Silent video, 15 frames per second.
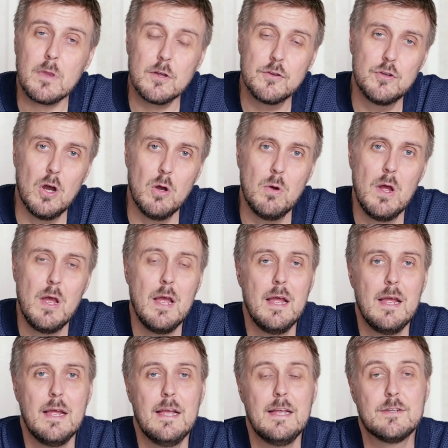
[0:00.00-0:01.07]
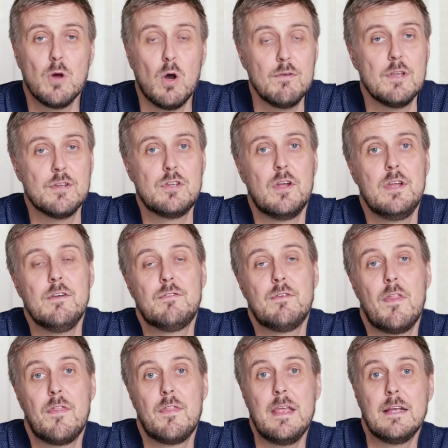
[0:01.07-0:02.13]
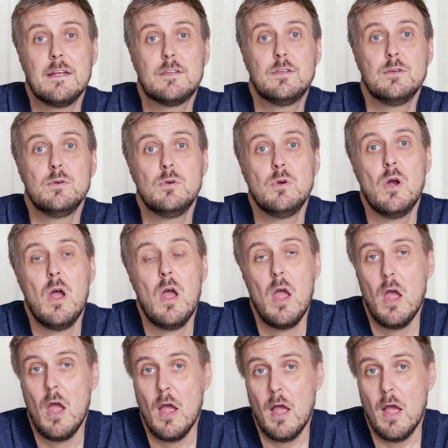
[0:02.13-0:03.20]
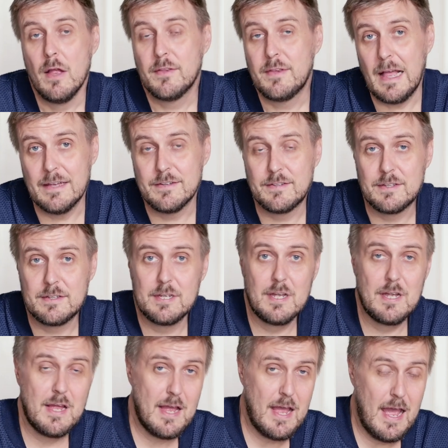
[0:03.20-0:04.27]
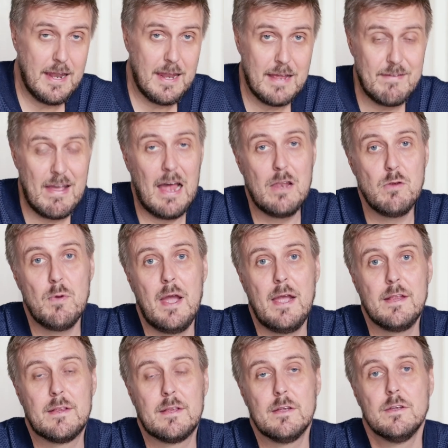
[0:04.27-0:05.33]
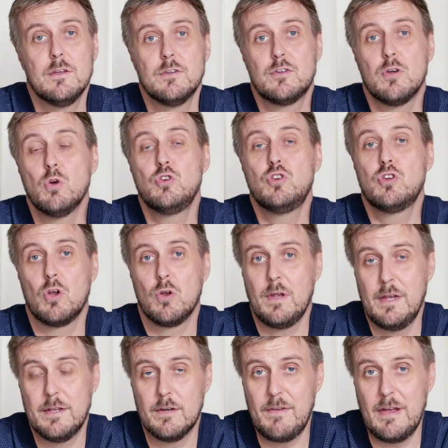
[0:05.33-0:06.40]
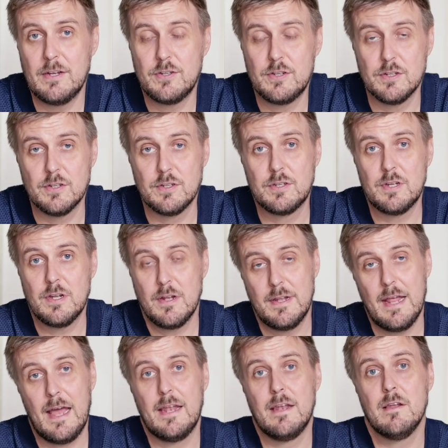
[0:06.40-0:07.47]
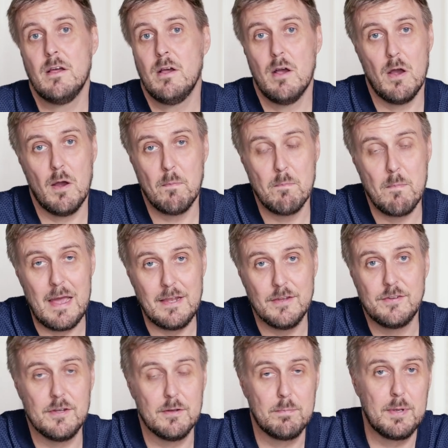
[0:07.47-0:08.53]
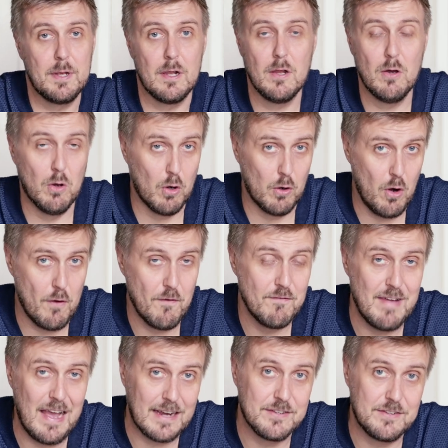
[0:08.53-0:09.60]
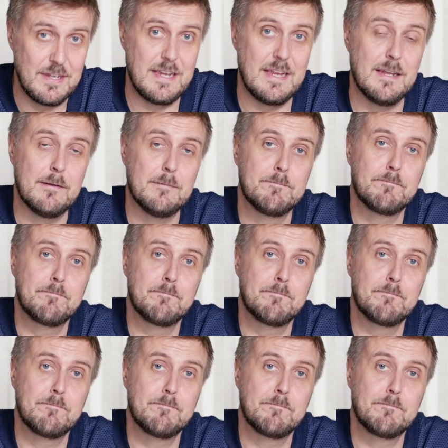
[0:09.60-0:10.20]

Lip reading: So it's obviously a different thing to test and evaluate social interventions than a medicine pill or a vaccine.